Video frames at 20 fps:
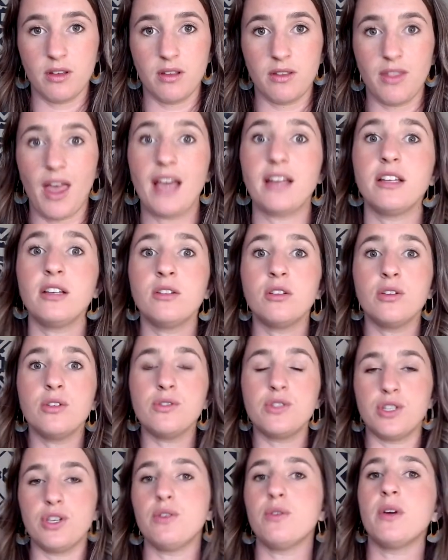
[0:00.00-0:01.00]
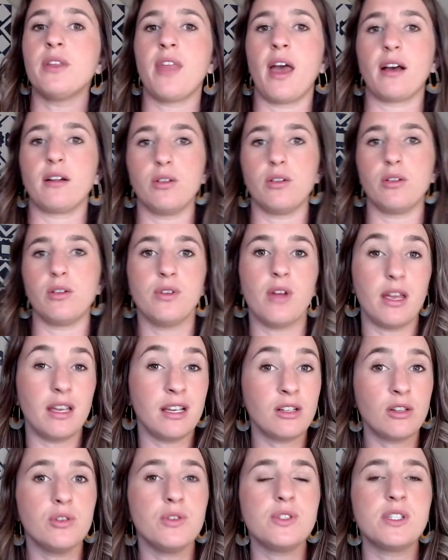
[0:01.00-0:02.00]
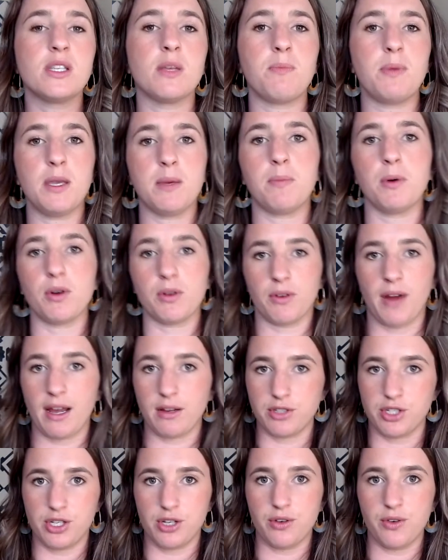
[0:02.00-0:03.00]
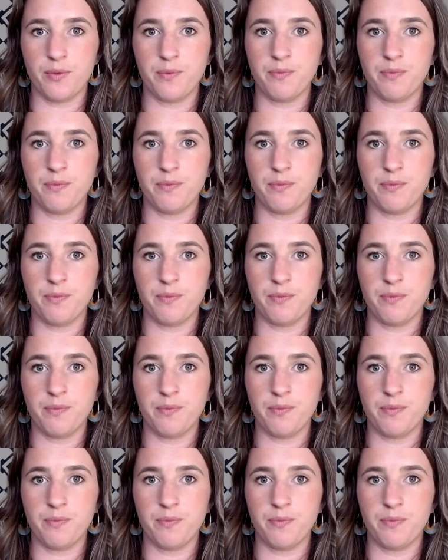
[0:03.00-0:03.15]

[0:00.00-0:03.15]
That includes you, and that includes the people around you.